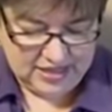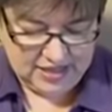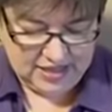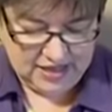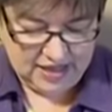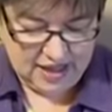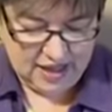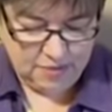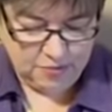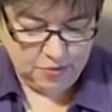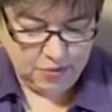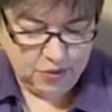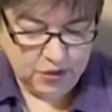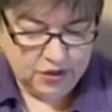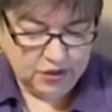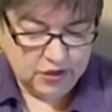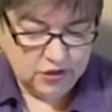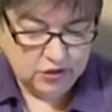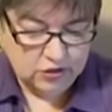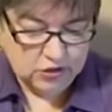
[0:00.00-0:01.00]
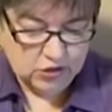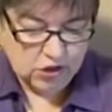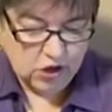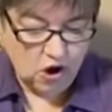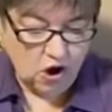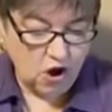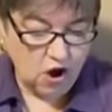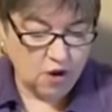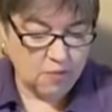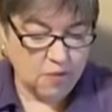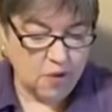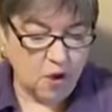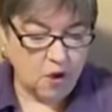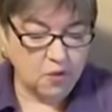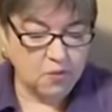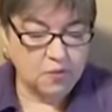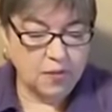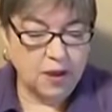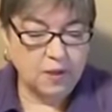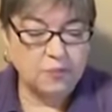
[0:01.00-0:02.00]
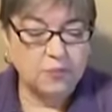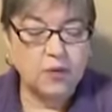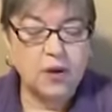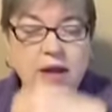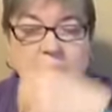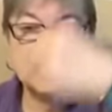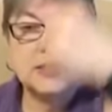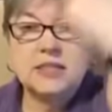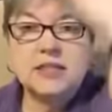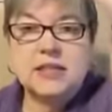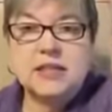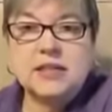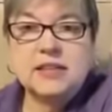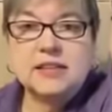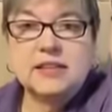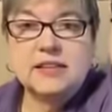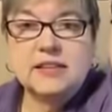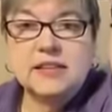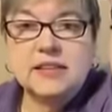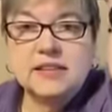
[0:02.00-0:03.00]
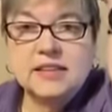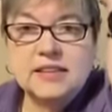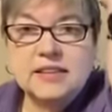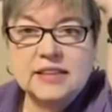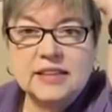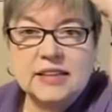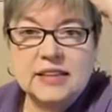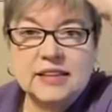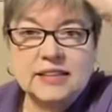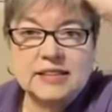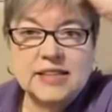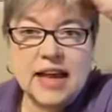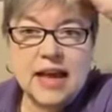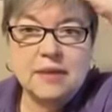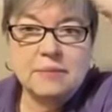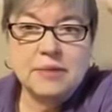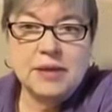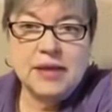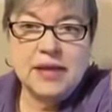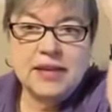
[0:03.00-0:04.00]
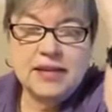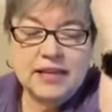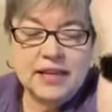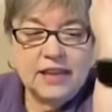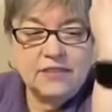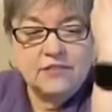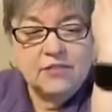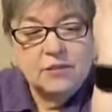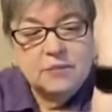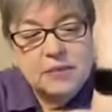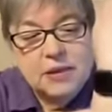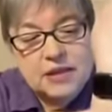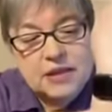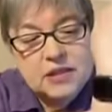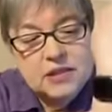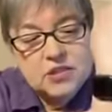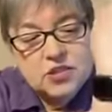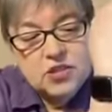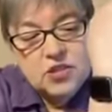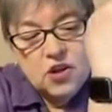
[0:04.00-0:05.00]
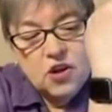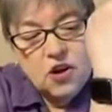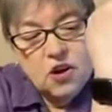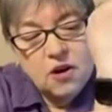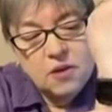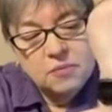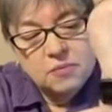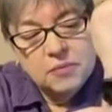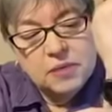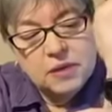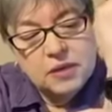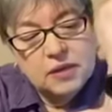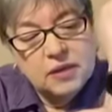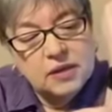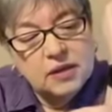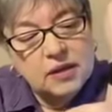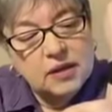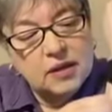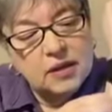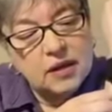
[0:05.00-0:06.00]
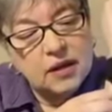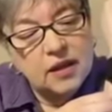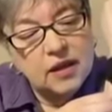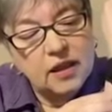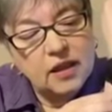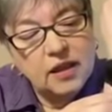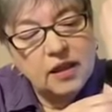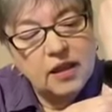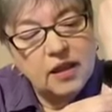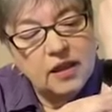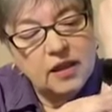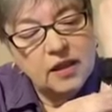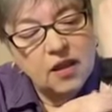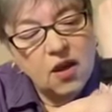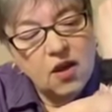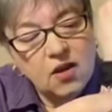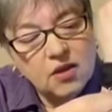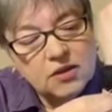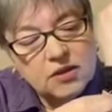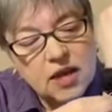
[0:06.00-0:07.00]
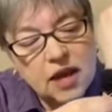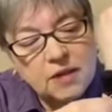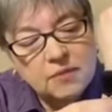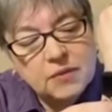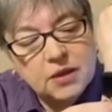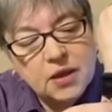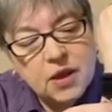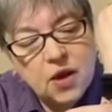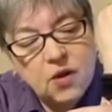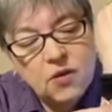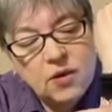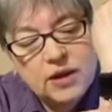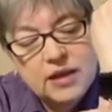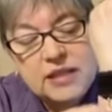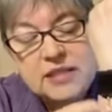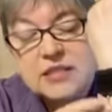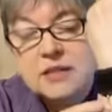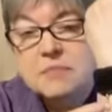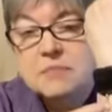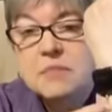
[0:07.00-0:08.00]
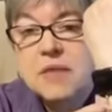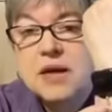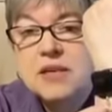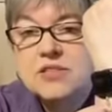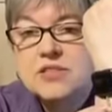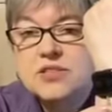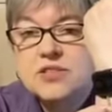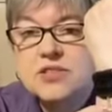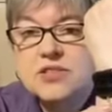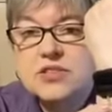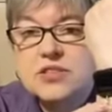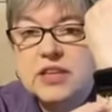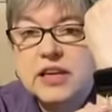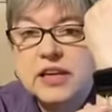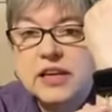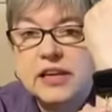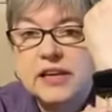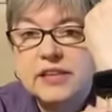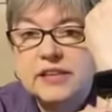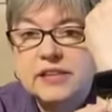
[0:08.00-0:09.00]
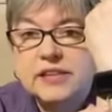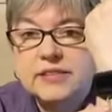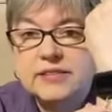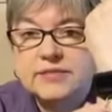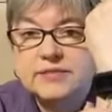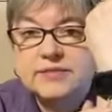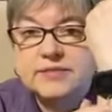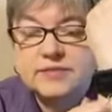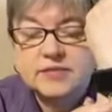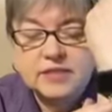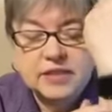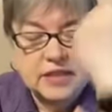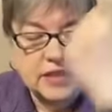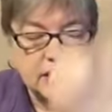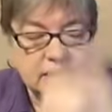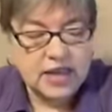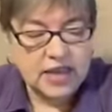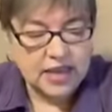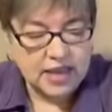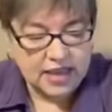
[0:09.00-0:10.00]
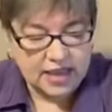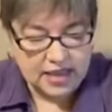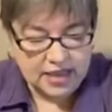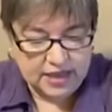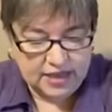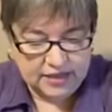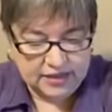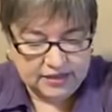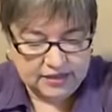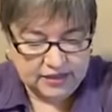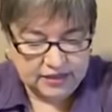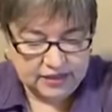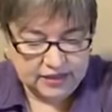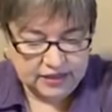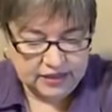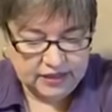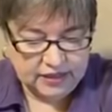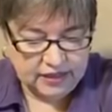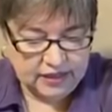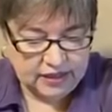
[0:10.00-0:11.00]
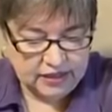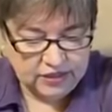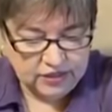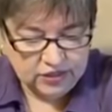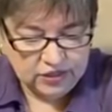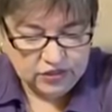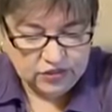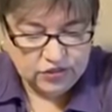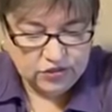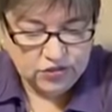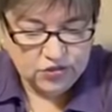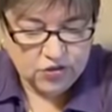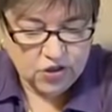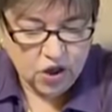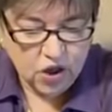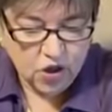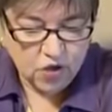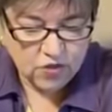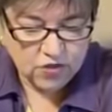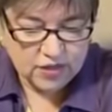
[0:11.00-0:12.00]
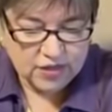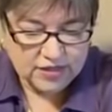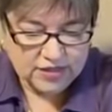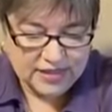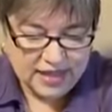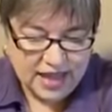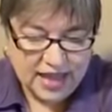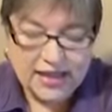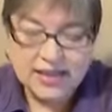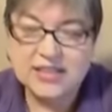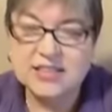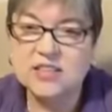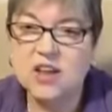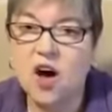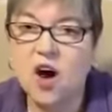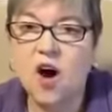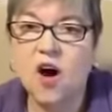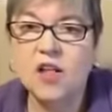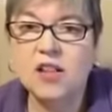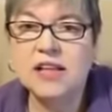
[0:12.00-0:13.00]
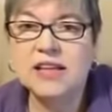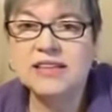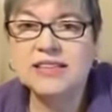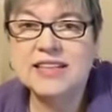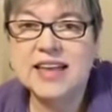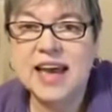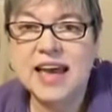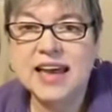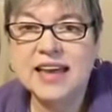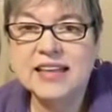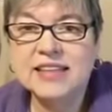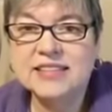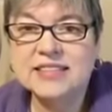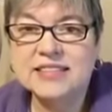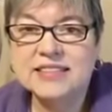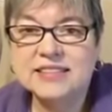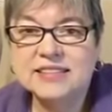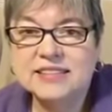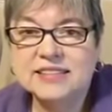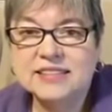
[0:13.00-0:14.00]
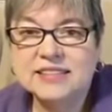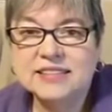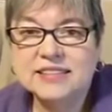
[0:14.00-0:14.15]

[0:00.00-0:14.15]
I put a new charm on my bracelet. Tammy had given me this charm a long time ago, and it's a mustard seed. And did you know that that is all it takes?